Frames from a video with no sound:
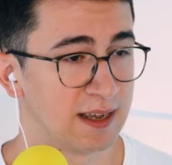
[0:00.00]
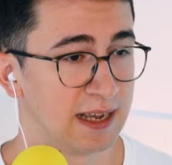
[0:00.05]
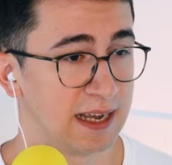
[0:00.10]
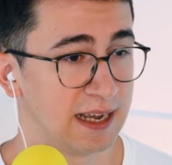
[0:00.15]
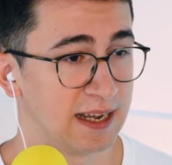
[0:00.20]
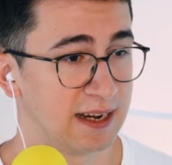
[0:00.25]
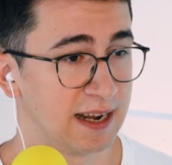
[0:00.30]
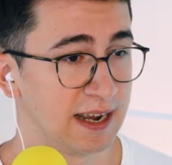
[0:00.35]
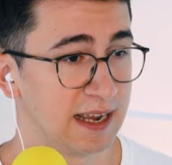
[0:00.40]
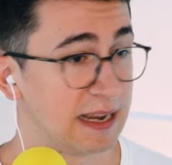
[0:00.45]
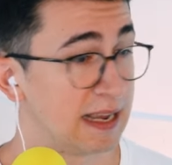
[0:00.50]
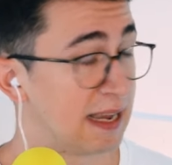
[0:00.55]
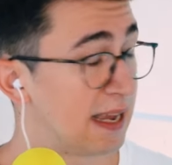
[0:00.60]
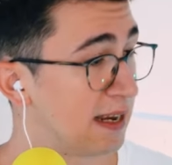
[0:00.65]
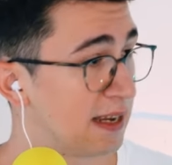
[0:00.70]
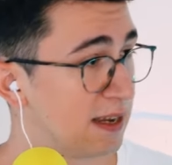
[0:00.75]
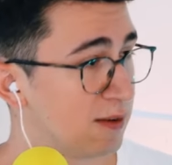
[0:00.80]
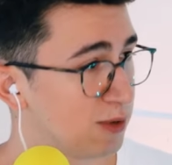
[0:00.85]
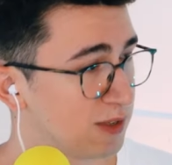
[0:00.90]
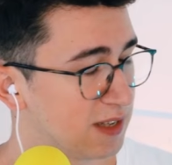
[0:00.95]

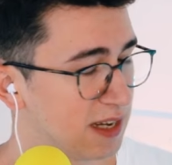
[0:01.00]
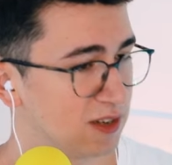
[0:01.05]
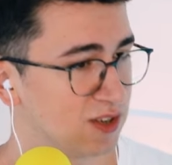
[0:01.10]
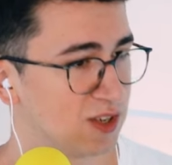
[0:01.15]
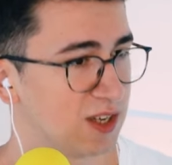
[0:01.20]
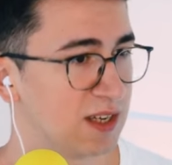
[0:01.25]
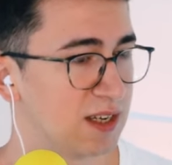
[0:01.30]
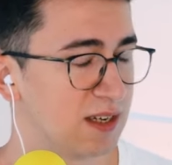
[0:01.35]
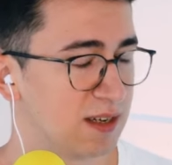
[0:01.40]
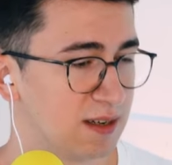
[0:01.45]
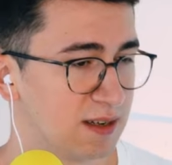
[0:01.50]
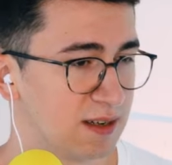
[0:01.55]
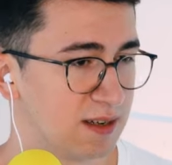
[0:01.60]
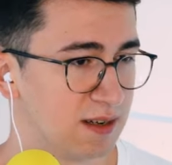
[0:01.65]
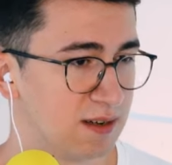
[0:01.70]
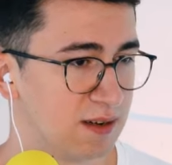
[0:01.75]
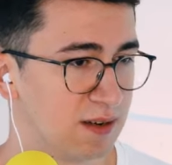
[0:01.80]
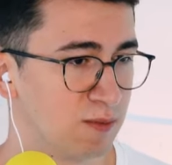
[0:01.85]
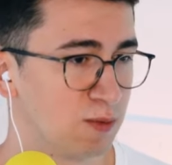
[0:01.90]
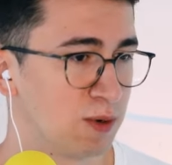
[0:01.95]
And he was actually
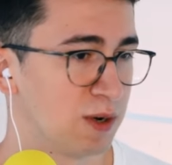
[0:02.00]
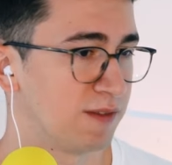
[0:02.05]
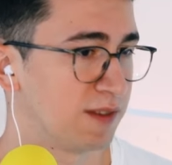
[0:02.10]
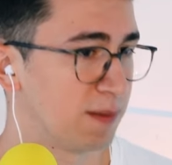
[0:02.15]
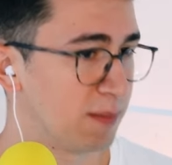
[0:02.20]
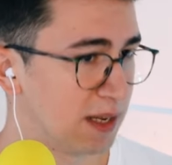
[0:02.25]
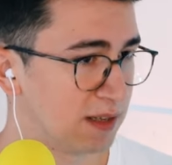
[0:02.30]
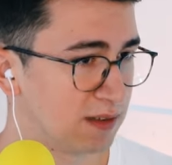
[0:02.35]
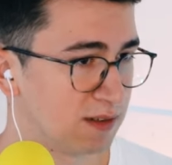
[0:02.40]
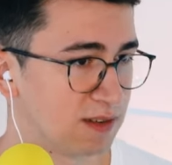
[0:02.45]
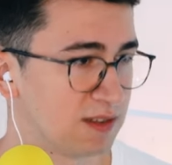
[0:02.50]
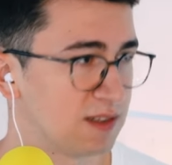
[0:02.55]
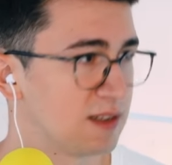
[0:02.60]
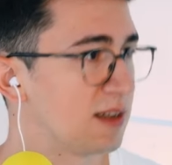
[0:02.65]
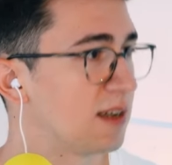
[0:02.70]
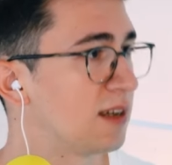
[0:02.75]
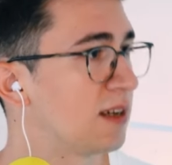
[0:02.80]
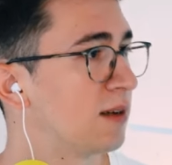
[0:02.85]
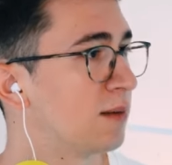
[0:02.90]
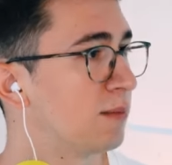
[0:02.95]
one of the
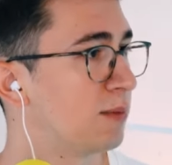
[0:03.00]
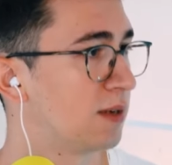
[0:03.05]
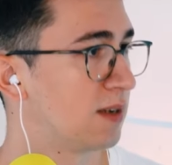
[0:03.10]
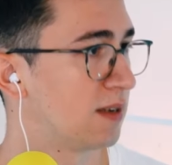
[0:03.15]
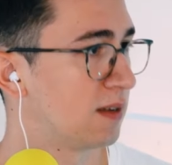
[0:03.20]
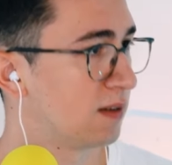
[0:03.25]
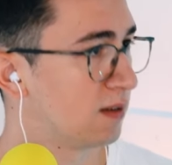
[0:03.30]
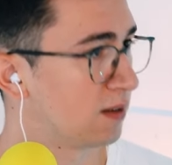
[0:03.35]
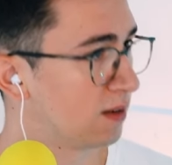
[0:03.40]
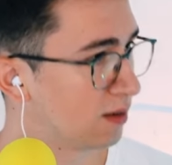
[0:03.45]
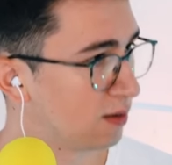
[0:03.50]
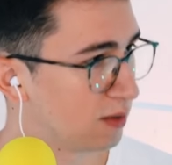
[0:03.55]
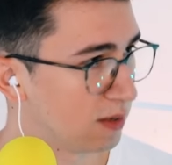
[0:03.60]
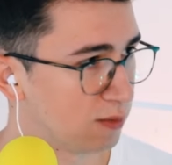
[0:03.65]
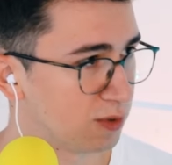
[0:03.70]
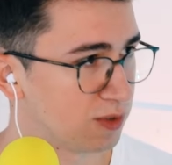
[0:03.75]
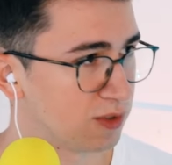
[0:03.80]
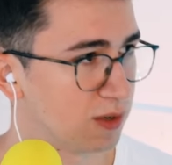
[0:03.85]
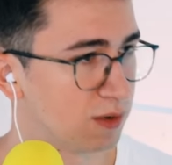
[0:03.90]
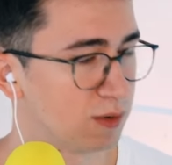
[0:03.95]
mentors there, but you
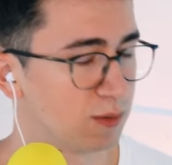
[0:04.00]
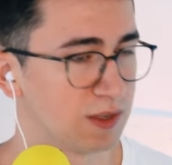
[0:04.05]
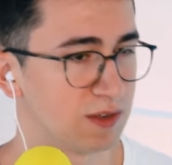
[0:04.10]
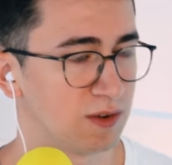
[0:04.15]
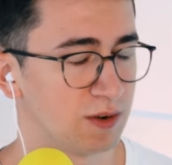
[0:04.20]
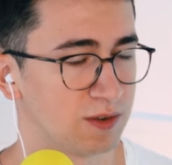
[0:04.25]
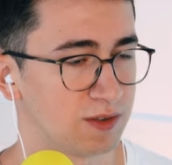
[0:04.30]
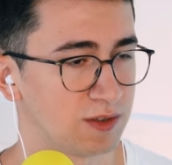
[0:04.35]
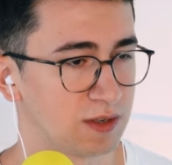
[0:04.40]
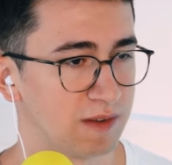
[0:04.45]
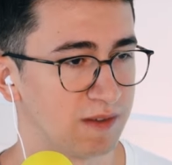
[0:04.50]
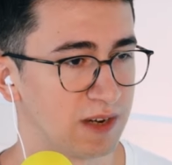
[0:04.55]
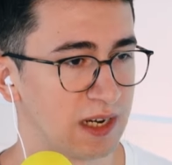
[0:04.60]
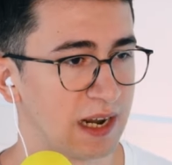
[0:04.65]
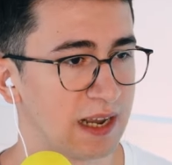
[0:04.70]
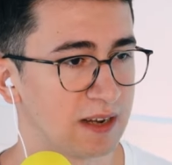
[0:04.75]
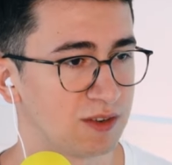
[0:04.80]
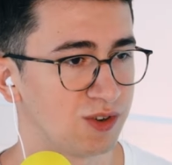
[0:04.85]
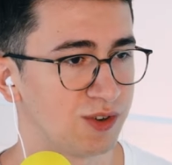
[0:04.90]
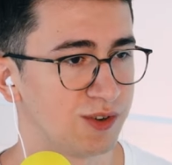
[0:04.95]
know, he was always also
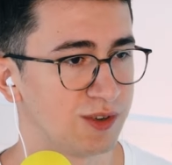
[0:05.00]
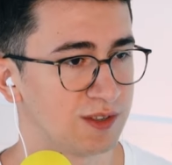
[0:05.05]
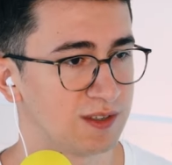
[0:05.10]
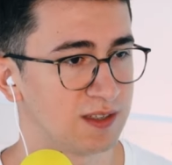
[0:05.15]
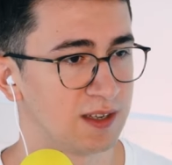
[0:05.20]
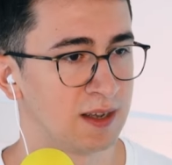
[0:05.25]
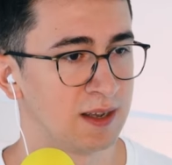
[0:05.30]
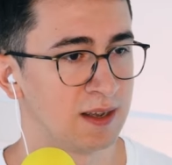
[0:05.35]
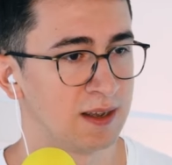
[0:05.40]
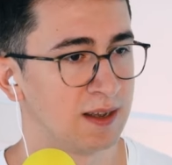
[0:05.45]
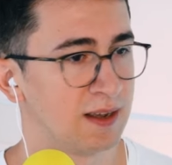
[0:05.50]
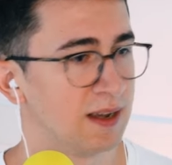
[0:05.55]
giving lectures.